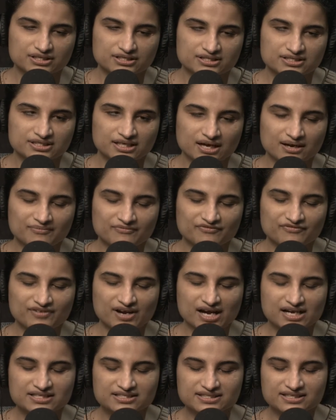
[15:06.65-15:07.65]
some
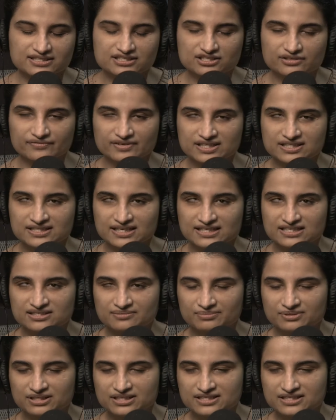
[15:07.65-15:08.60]
facets of accessible